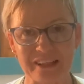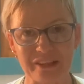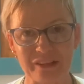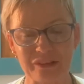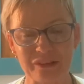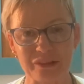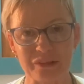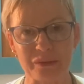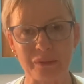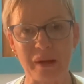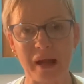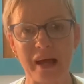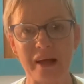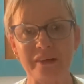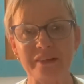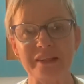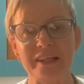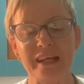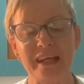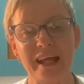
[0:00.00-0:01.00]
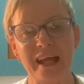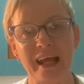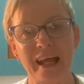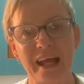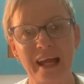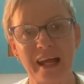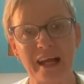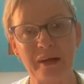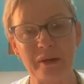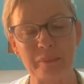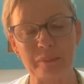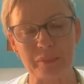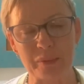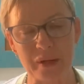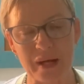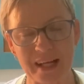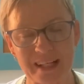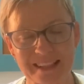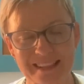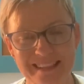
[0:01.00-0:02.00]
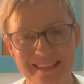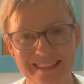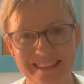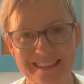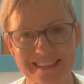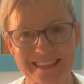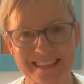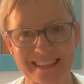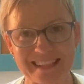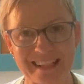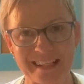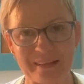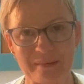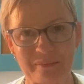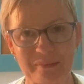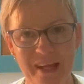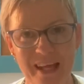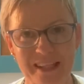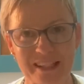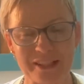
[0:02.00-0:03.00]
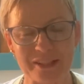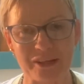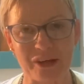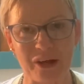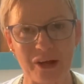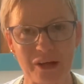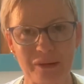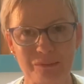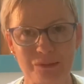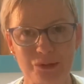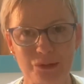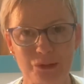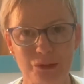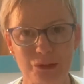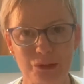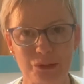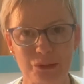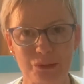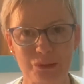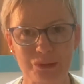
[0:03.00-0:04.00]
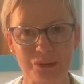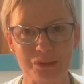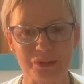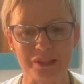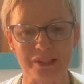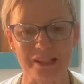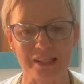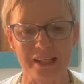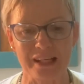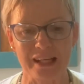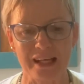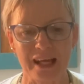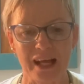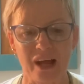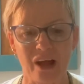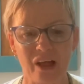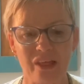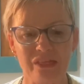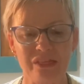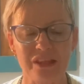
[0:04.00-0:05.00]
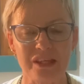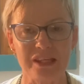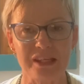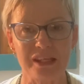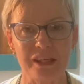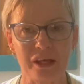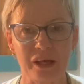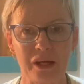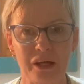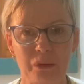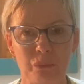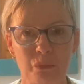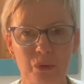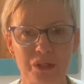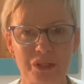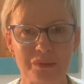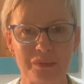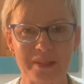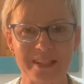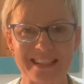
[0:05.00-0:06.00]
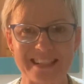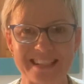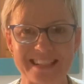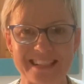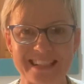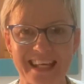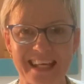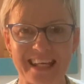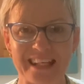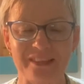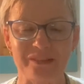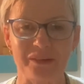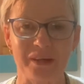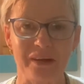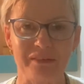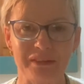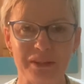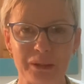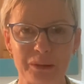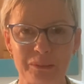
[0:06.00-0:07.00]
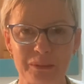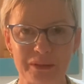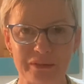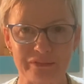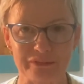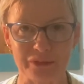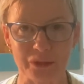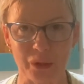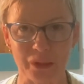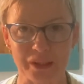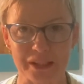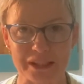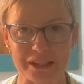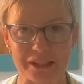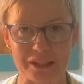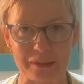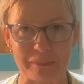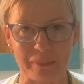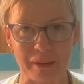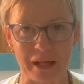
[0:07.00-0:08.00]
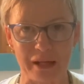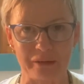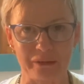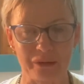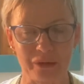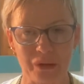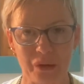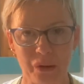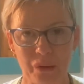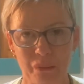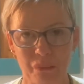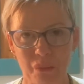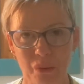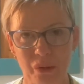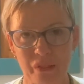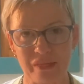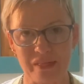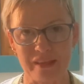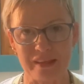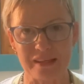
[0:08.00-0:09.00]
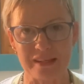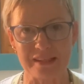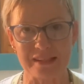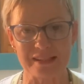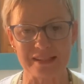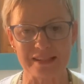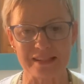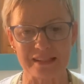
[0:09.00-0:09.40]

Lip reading: throughout our practice, anytime you choose. I think when you understand or have a little bit of knowledge about what these